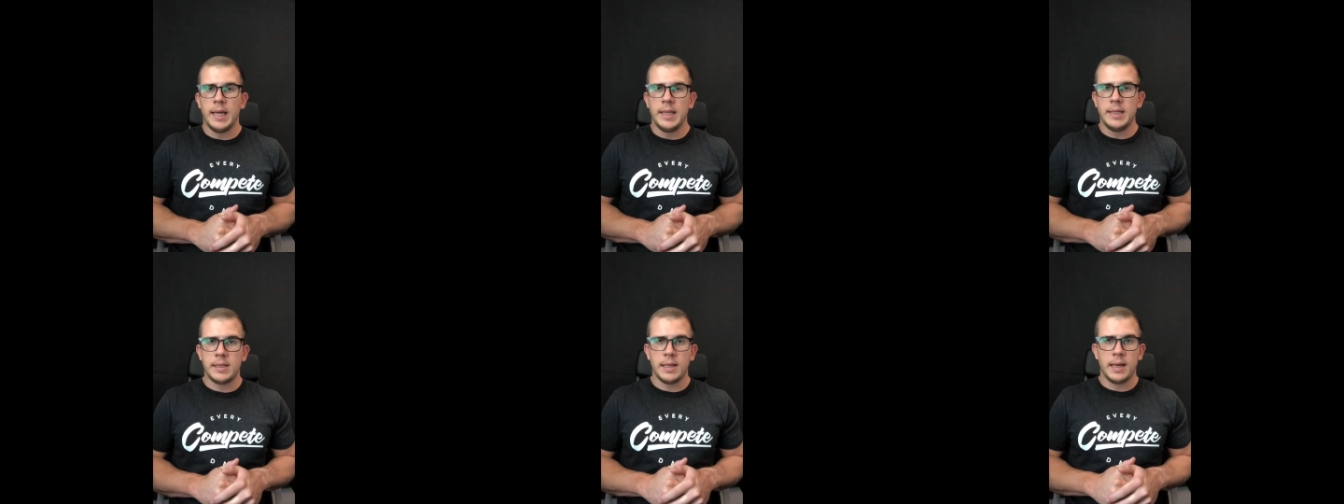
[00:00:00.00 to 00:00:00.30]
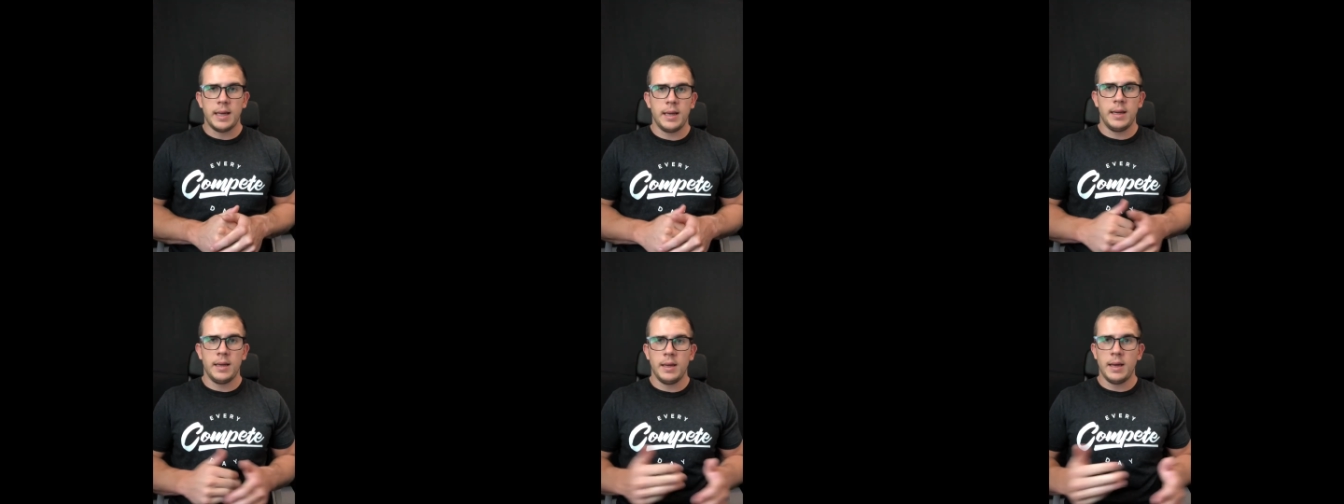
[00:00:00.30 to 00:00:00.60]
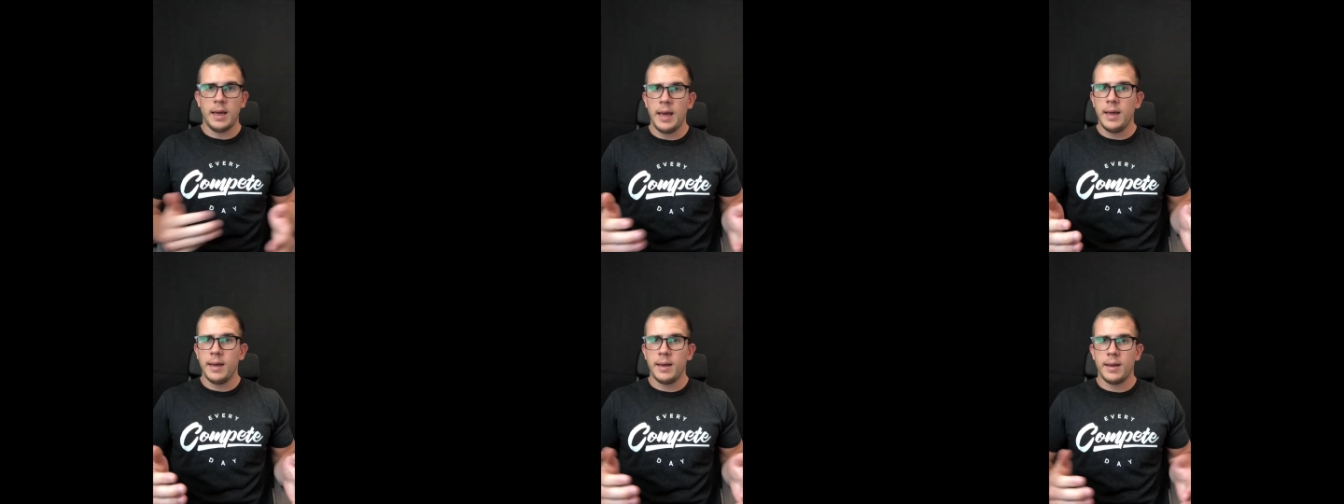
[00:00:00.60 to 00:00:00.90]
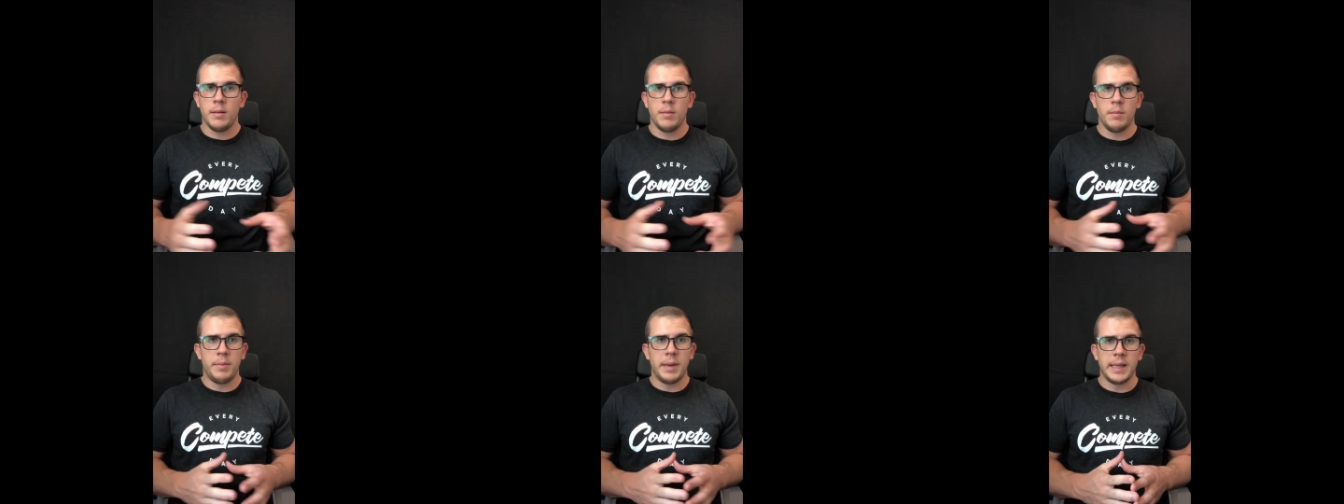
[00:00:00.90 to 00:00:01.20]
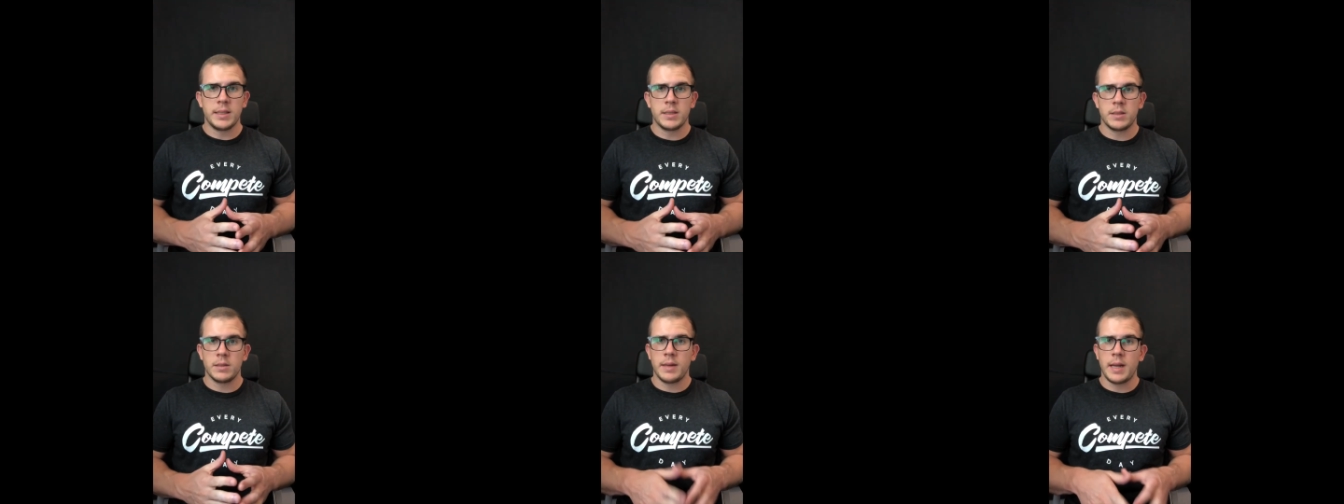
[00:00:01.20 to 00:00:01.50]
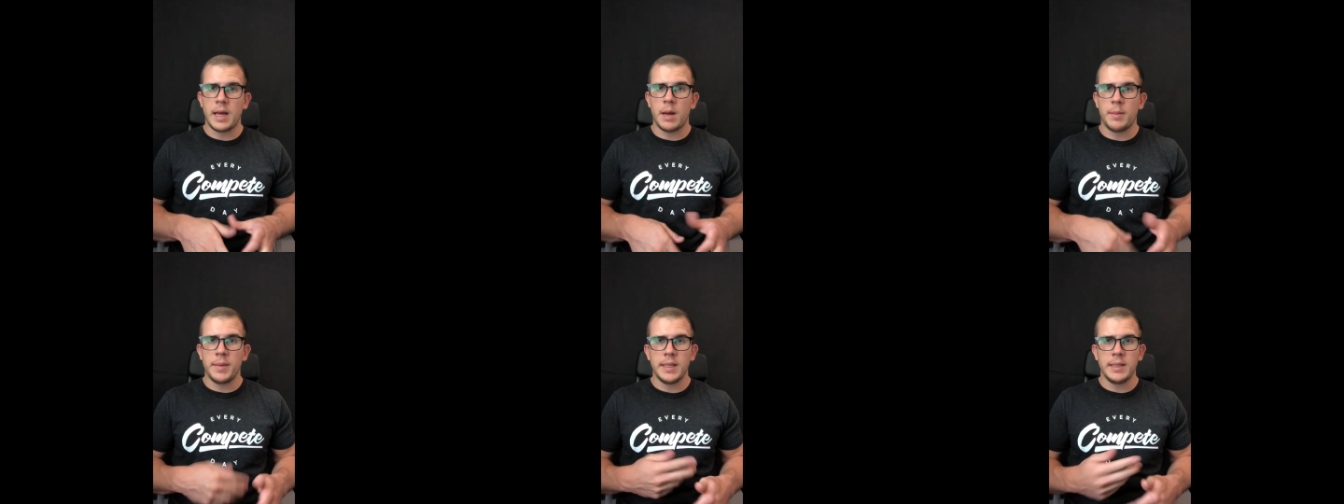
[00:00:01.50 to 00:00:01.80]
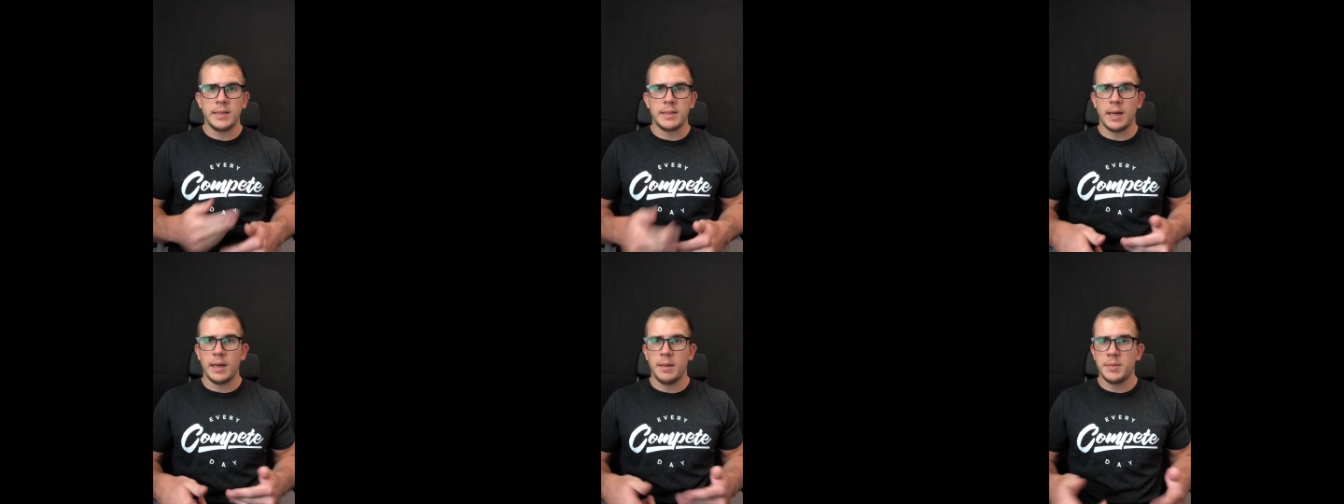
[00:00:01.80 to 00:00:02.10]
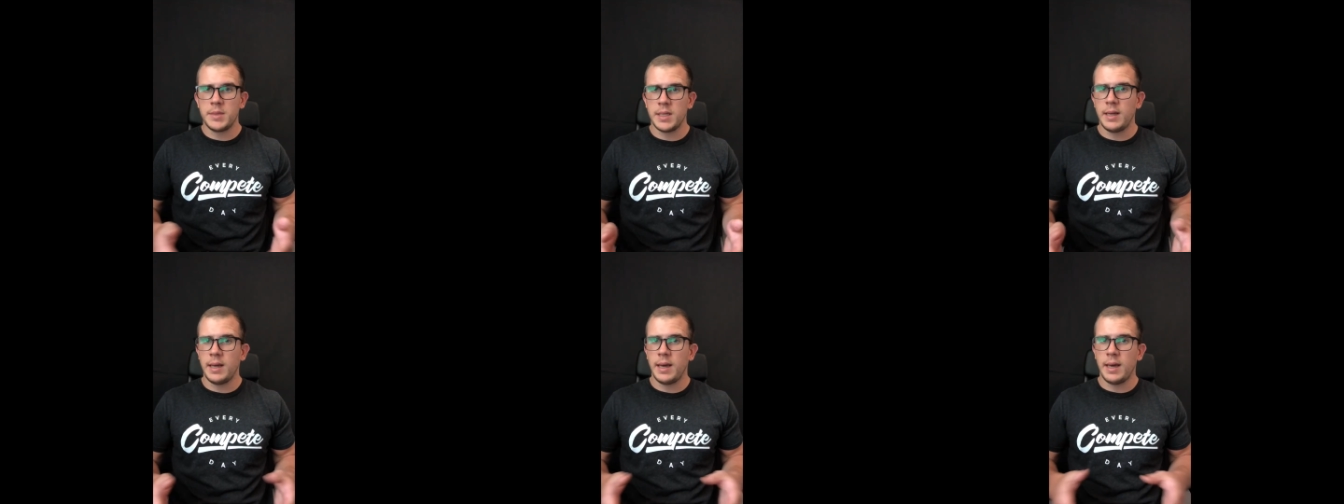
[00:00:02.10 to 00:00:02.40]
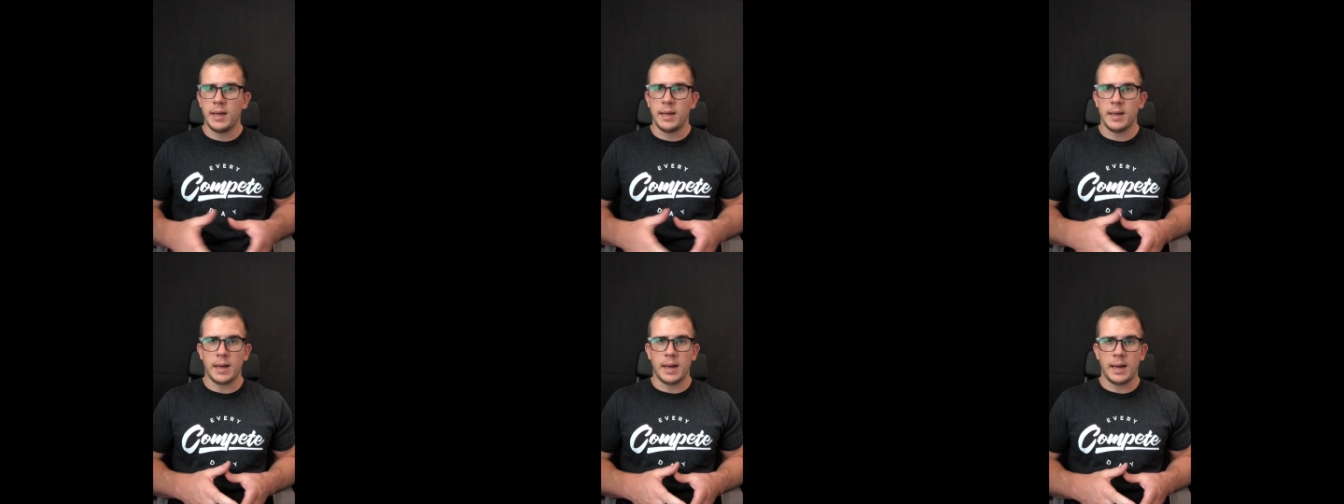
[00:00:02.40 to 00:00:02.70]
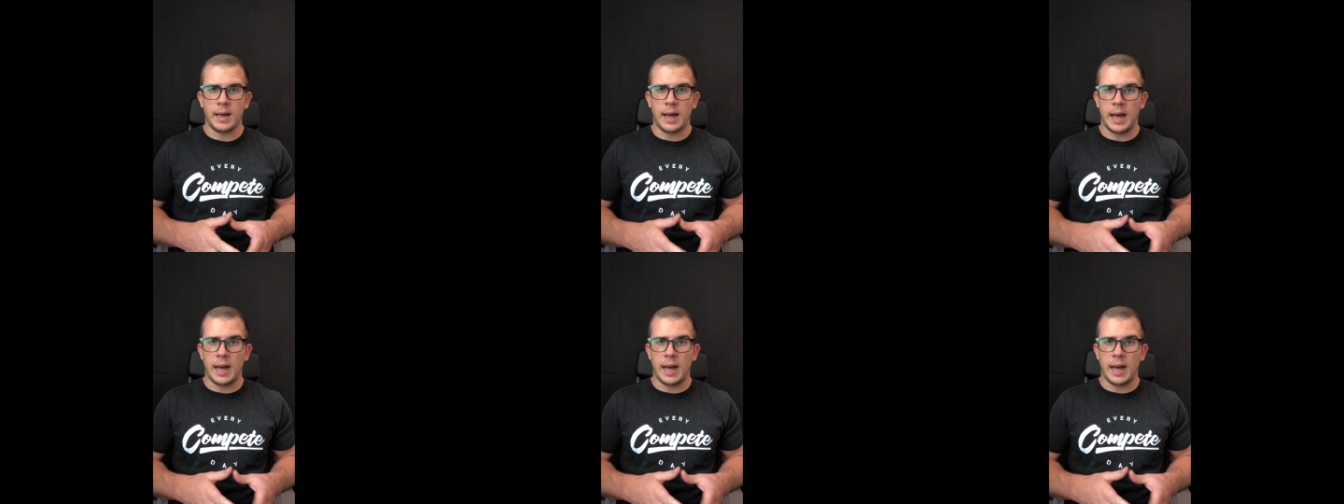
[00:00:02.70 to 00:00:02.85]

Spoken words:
and say, hey, based on how many times a day